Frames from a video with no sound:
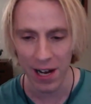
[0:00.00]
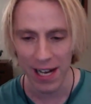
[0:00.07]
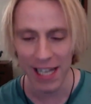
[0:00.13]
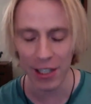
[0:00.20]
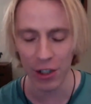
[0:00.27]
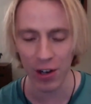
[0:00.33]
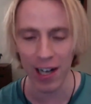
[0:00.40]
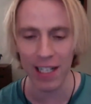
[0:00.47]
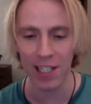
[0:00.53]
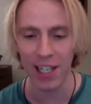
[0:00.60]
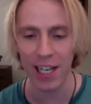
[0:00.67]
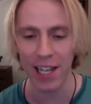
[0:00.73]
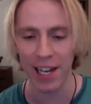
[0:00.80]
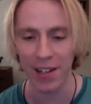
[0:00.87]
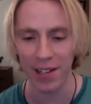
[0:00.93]
He's trying to
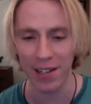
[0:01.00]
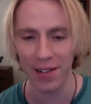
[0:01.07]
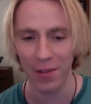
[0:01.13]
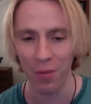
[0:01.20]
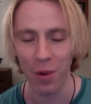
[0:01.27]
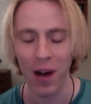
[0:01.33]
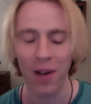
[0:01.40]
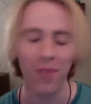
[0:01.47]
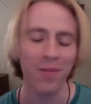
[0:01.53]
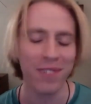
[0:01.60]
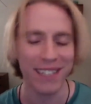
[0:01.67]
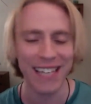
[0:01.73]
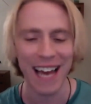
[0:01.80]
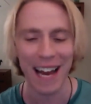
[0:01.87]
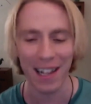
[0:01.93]
say that. Well,
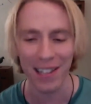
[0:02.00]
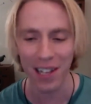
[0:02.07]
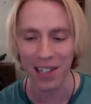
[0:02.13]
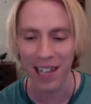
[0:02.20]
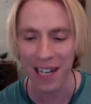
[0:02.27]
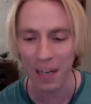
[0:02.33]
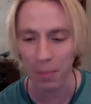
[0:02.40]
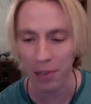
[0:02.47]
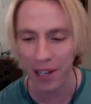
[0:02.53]
yeah. Let it play.